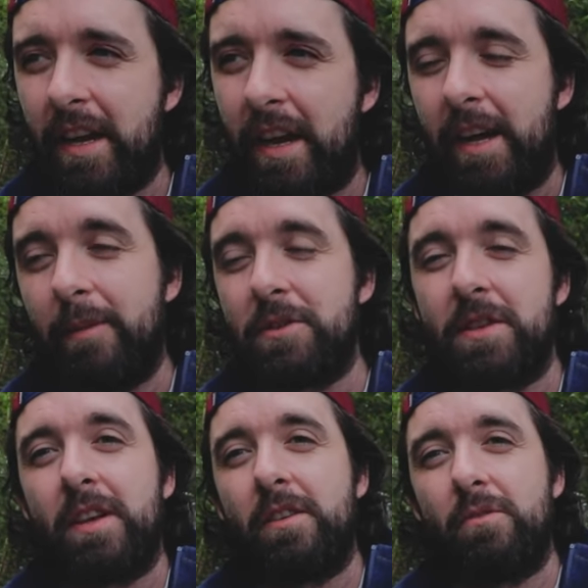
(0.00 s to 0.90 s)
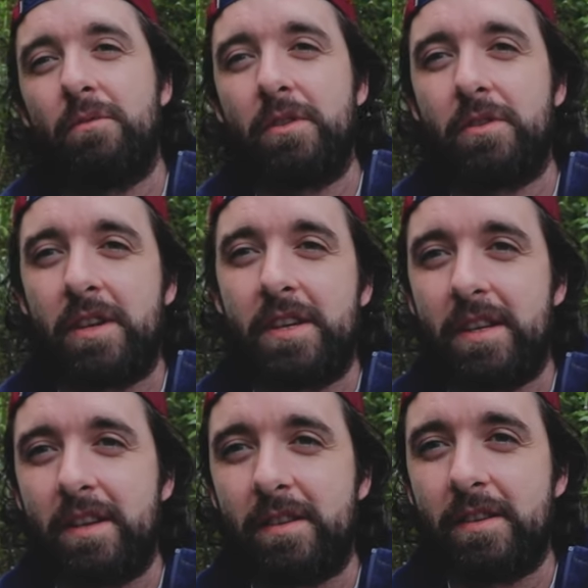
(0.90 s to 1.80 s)
so that, you know, when you're going
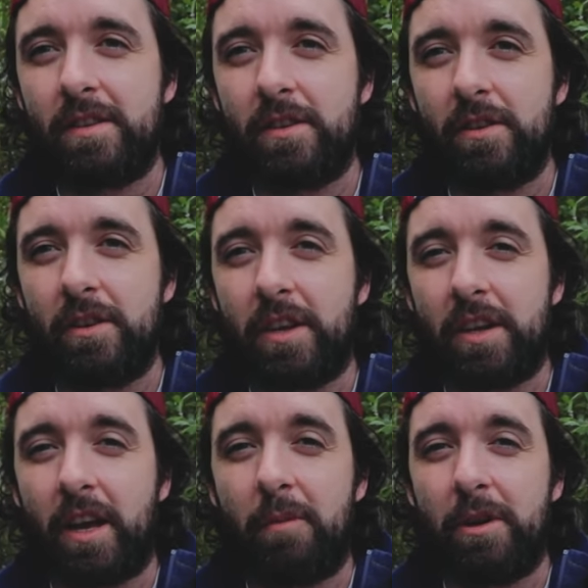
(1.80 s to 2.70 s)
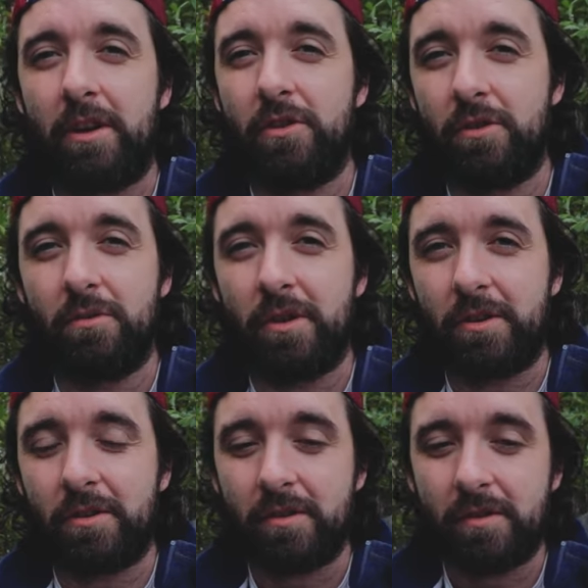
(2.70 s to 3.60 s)
to look at a camera, you know what
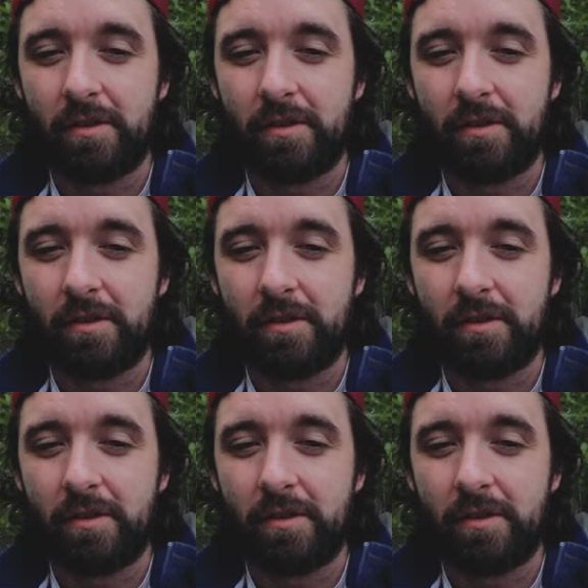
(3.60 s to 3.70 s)
you're